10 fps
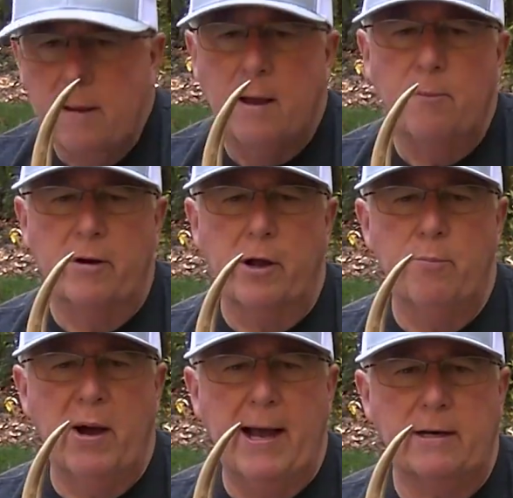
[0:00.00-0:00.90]
I'm gonna go
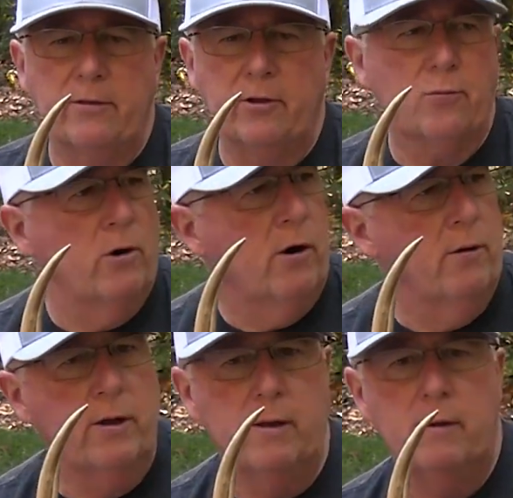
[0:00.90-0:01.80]
back to this one
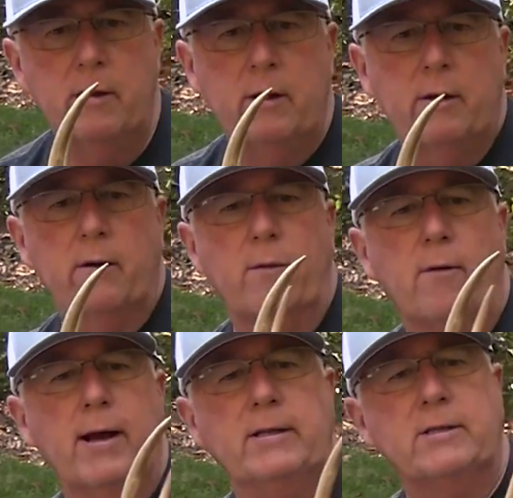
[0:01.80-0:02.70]
on the on the right